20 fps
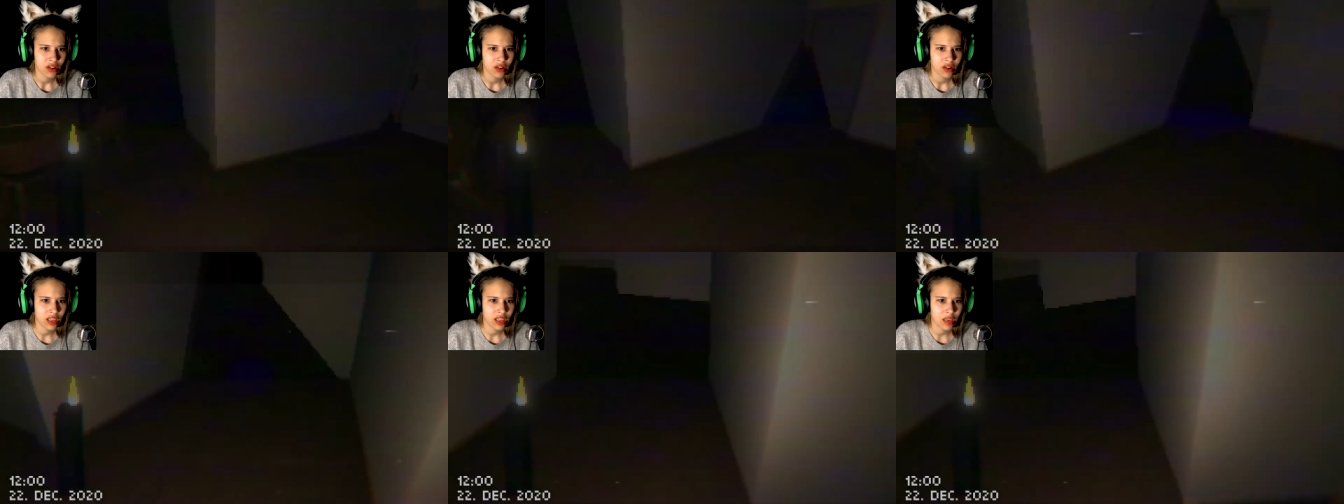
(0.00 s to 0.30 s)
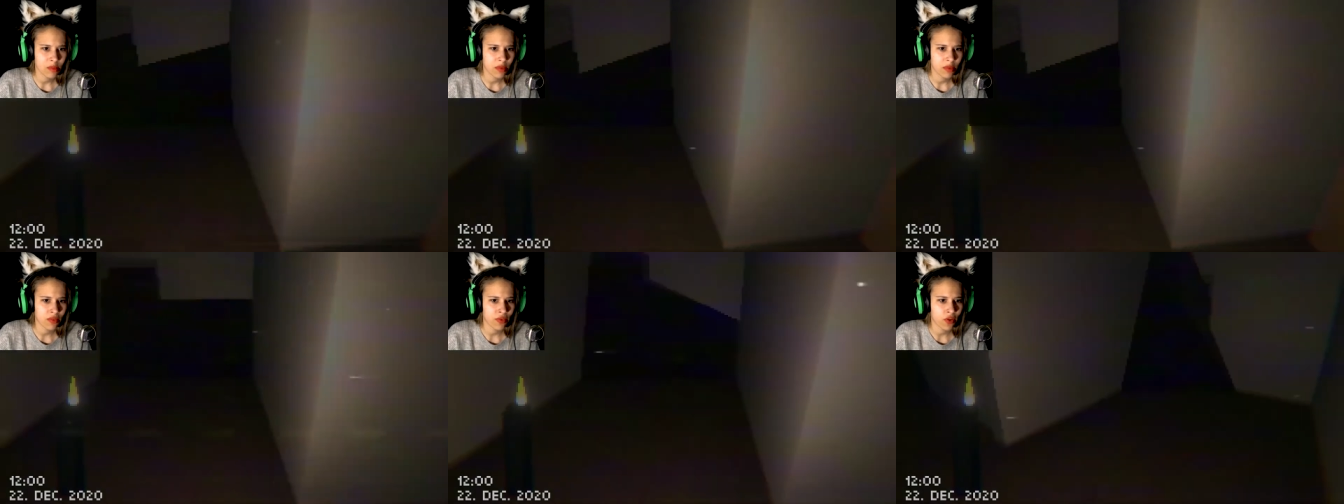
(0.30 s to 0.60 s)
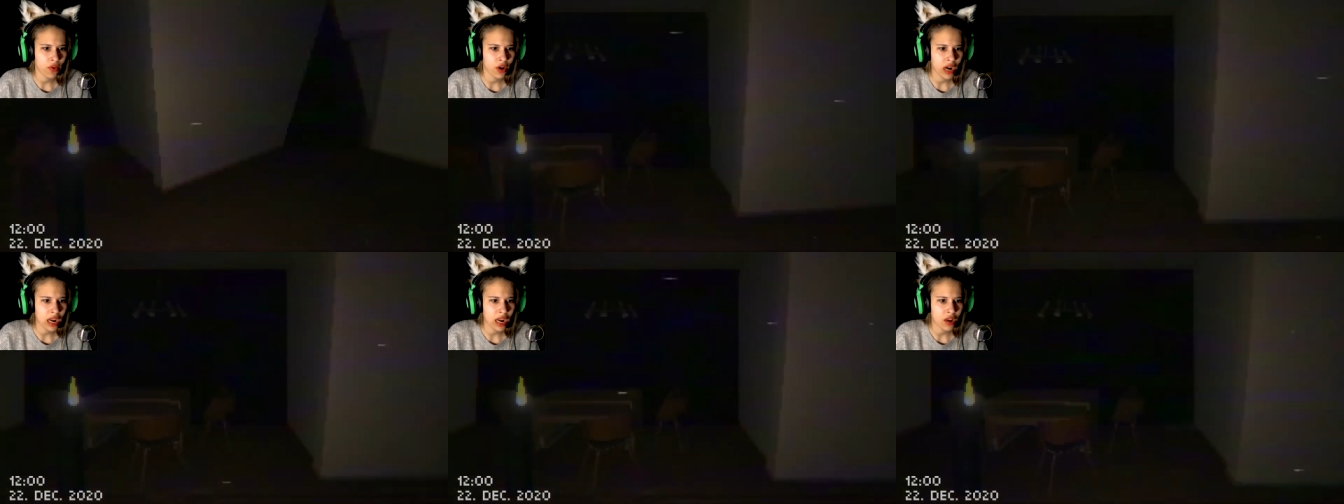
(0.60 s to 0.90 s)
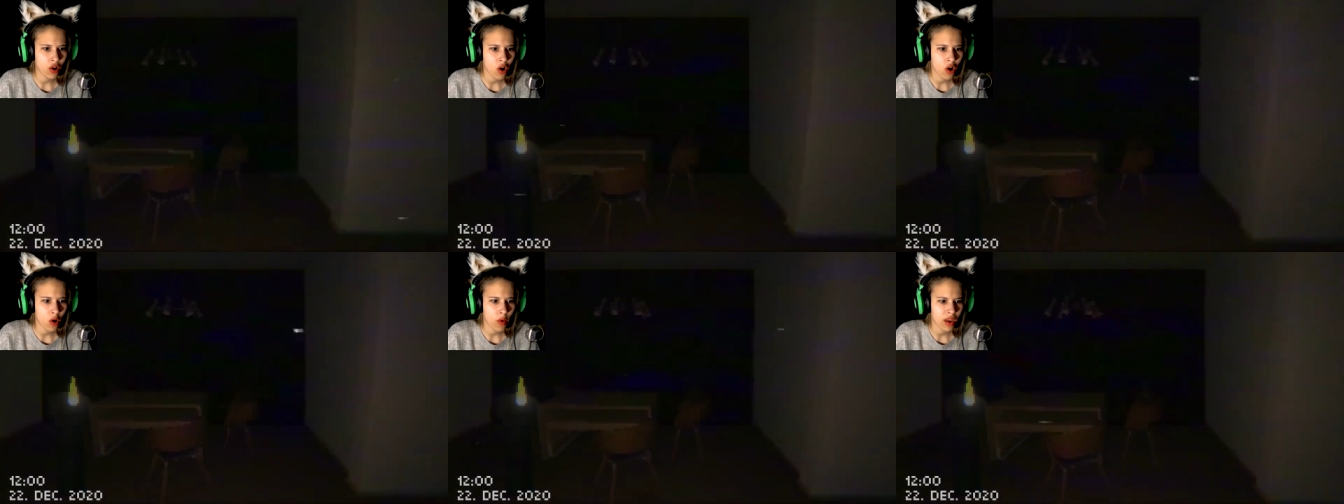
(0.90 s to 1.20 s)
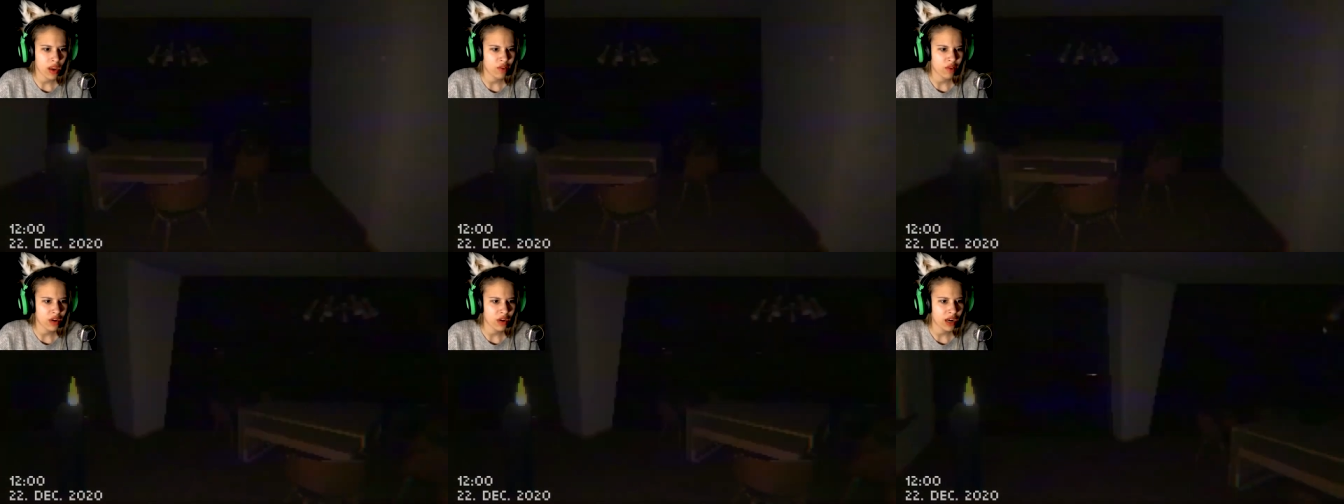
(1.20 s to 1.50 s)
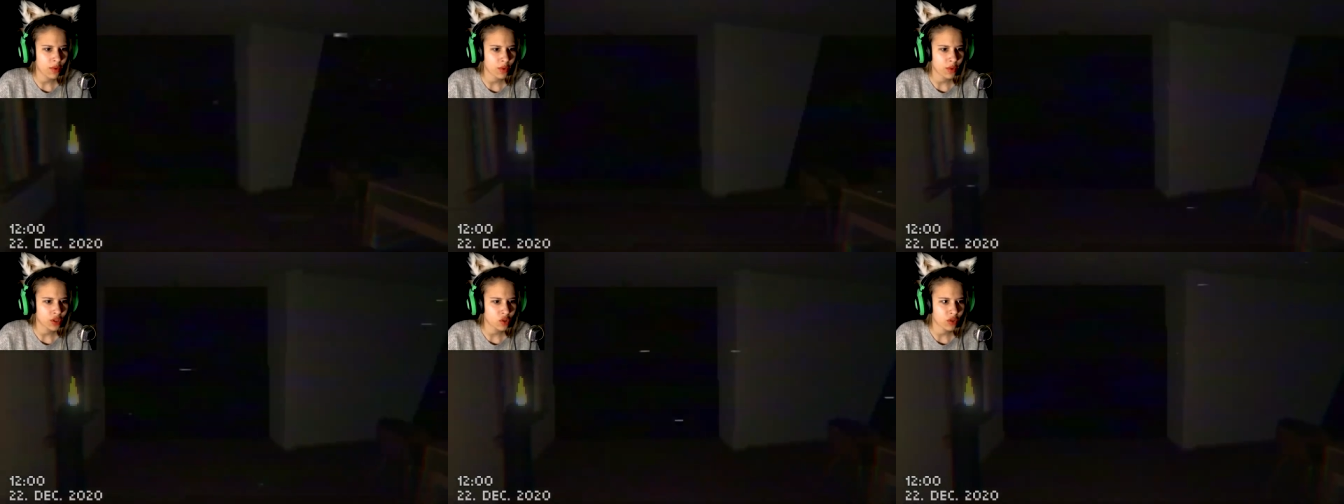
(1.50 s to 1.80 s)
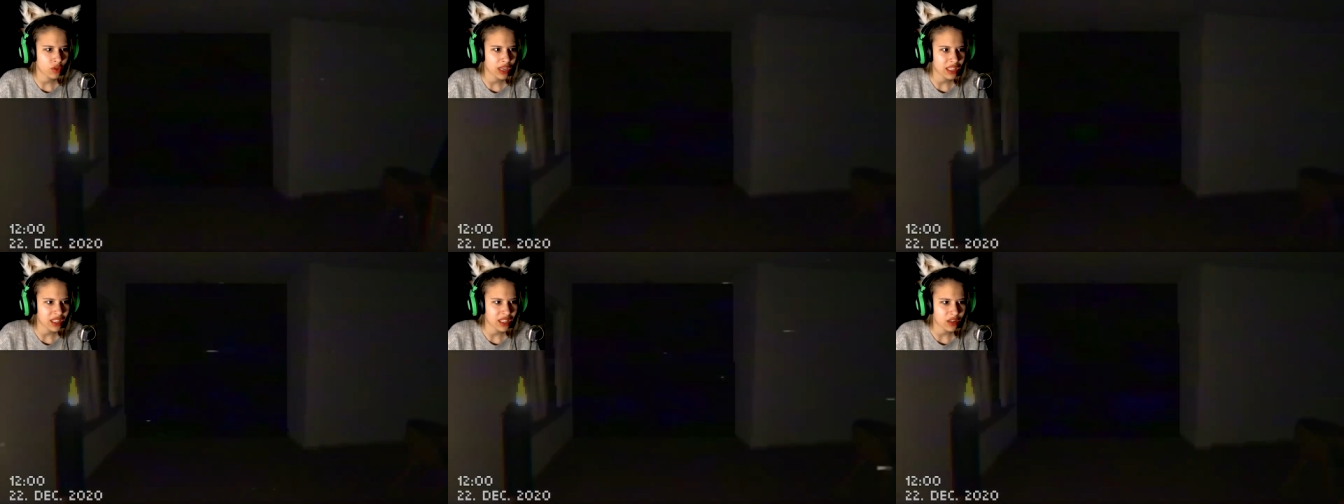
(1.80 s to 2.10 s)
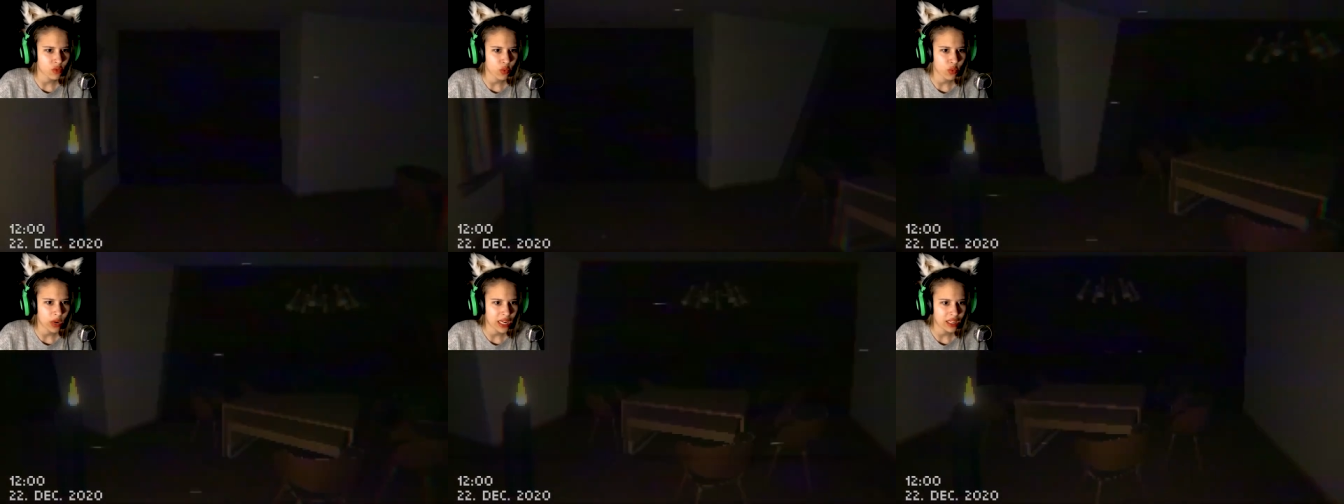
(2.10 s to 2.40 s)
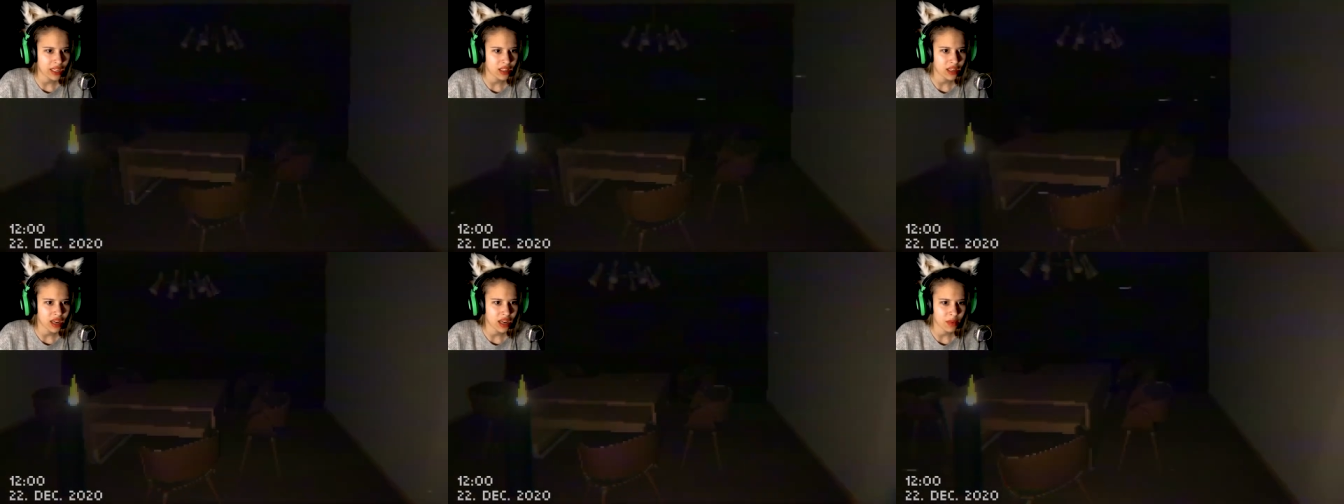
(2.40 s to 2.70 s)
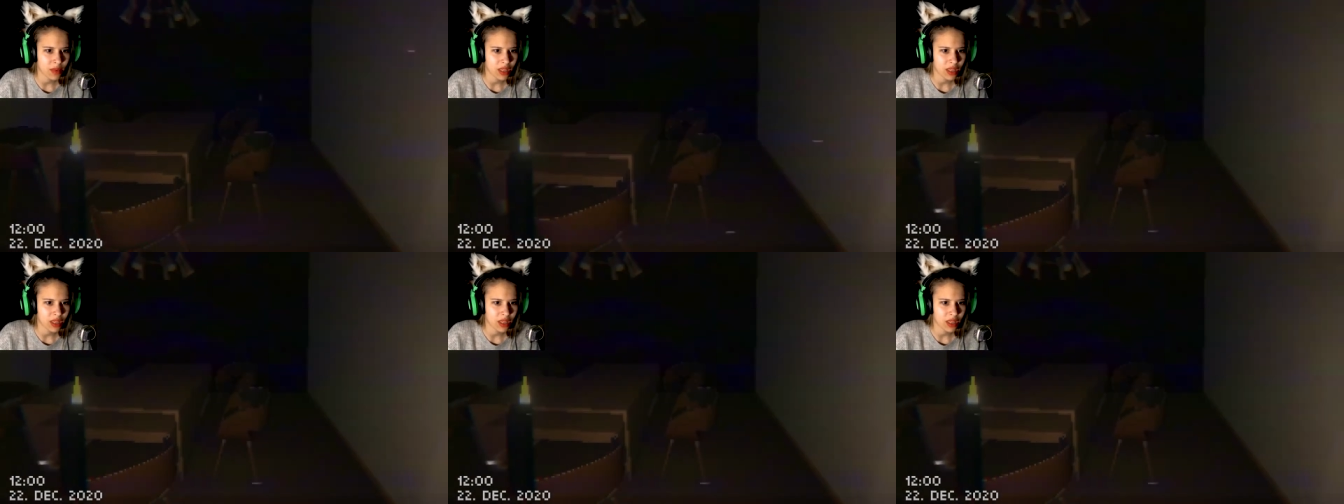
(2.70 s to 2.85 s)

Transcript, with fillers: Okay, before I go, I really want to get acquainted